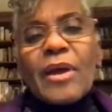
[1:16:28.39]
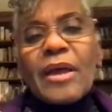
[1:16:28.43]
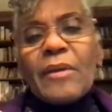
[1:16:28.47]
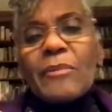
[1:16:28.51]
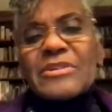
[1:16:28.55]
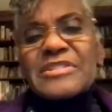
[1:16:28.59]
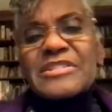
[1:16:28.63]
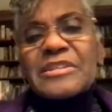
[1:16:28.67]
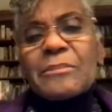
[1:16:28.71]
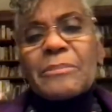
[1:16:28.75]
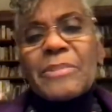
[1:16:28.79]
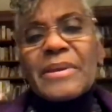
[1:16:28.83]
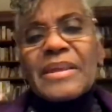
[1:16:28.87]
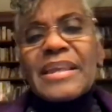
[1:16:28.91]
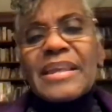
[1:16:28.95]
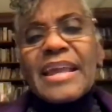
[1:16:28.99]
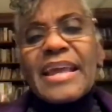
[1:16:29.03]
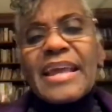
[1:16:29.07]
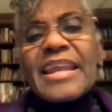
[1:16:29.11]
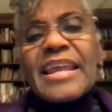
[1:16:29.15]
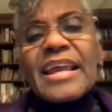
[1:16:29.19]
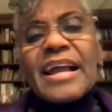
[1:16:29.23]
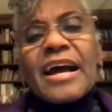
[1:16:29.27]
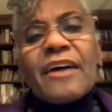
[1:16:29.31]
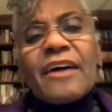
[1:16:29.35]
it was the
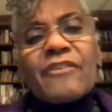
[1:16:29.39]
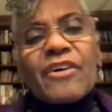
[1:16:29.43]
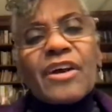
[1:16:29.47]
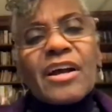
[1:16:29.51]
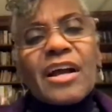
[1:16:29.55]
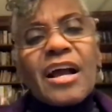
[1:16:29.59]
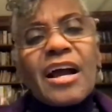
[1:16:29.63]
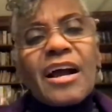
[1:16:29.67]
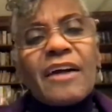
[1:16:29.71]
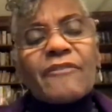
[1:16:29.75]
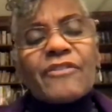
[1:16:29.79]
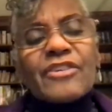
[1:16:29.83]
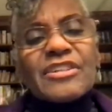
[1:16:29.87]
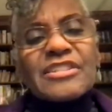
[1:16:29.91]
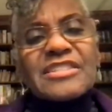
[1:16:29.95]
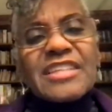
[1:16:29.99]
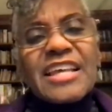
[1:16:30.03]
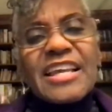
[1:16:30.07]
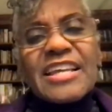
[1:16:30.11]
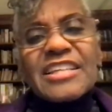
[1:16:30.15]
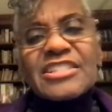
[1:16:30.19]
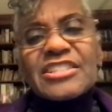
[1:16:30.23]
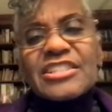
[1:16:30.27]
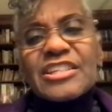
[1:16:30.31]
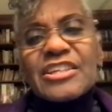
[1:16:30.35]
beginning of a
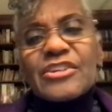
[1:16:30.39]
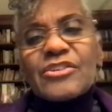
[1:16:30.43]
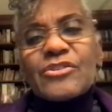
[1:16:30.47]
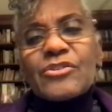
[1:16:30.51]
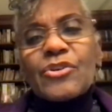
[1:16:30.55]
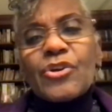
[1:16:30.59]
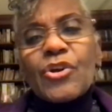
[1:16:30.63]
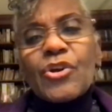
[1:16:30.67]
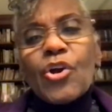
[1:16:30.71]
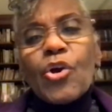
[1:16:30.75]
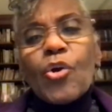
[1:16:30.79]
conversation